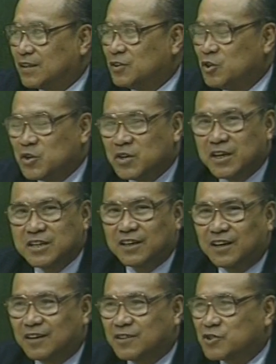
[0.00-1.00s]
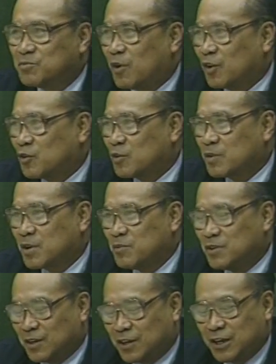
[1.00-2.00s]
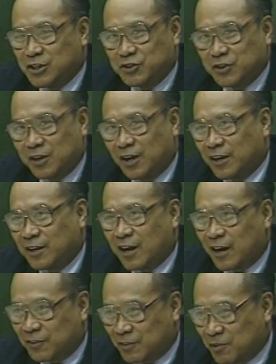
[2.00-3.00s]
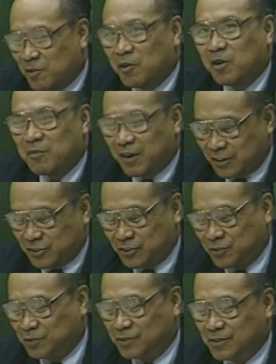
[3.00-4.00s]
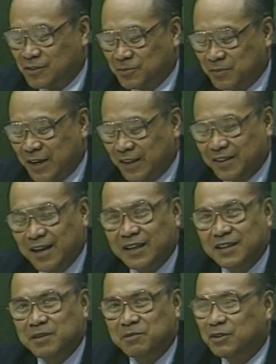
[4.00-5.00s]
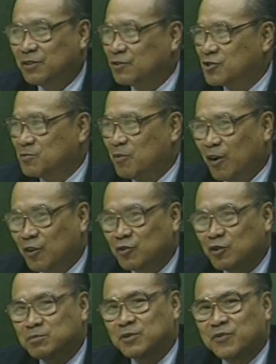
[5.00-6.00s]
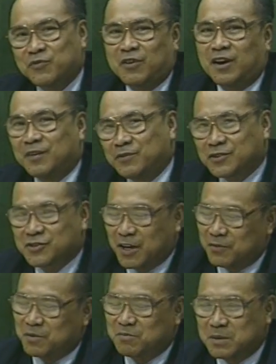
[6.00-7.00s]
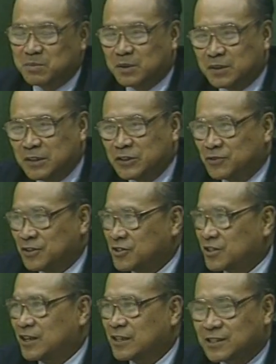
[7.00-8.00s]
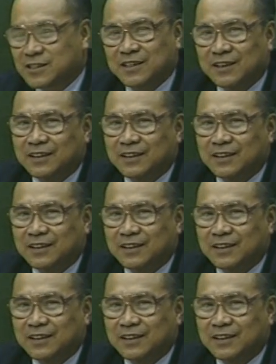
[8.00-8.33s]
unit on small group communication, and I gathered all my students, get, got them into small groups of five to seven people each to discuss